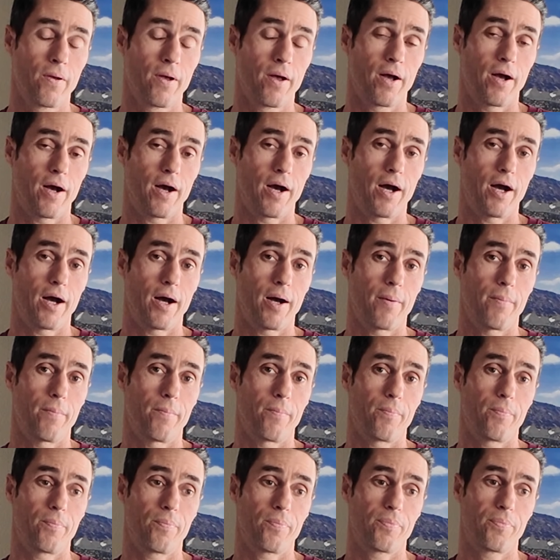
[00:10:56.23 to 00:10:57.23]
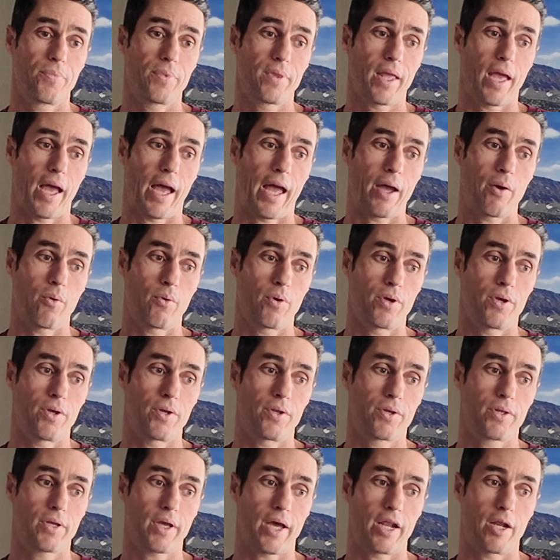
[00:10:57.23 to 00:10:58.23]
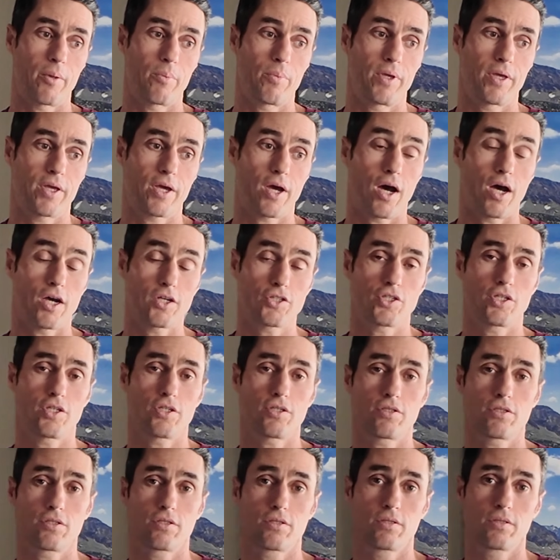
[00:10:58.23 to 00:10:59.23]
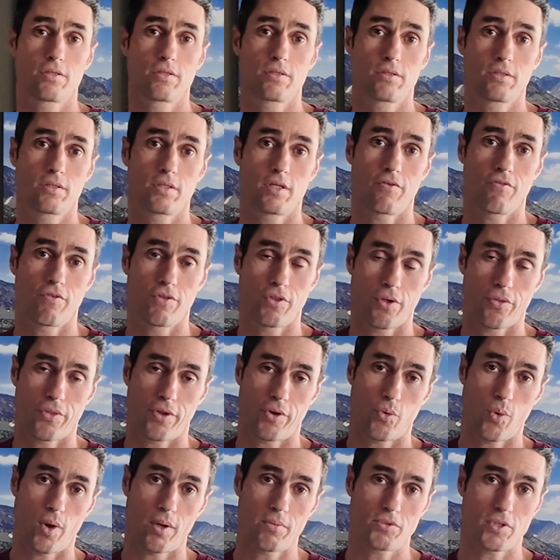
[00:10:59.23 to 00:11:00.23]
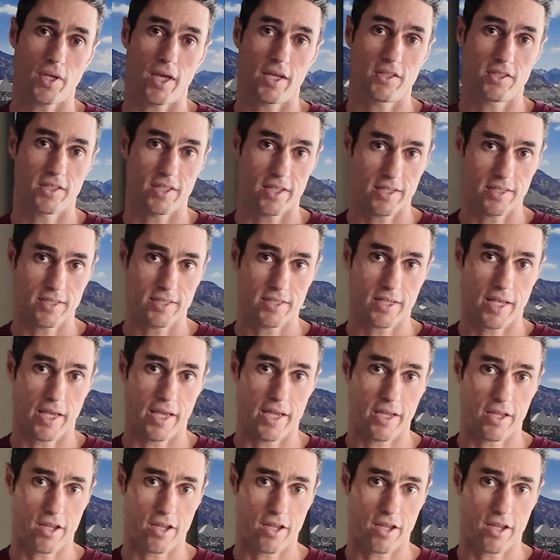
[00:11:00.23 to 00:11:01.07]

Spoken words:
I would kind of be cautious, even though their website does say